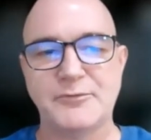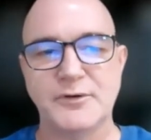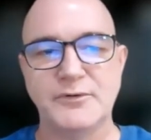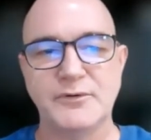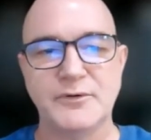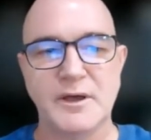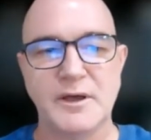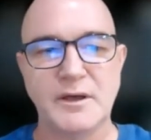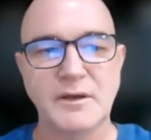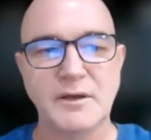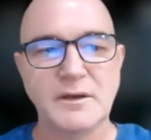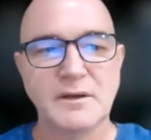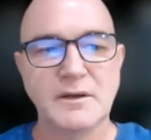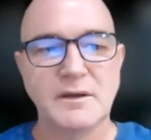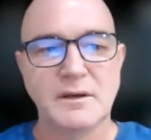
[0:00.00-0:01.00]
and
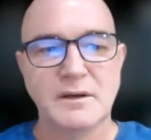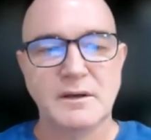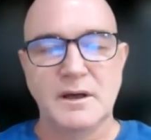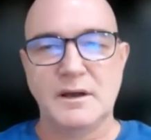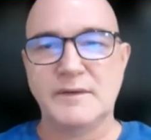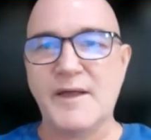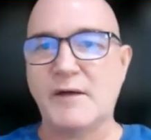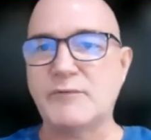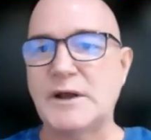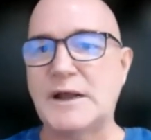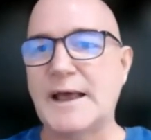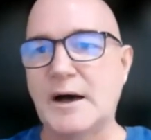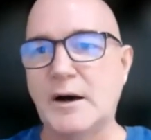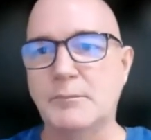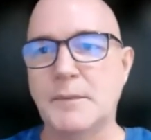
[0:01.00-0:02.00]
that really
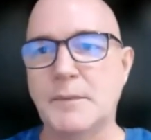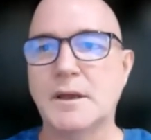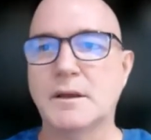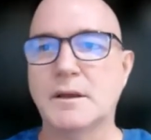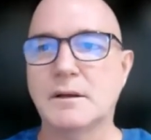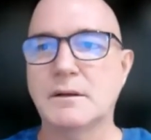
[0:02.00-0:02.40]
helped me.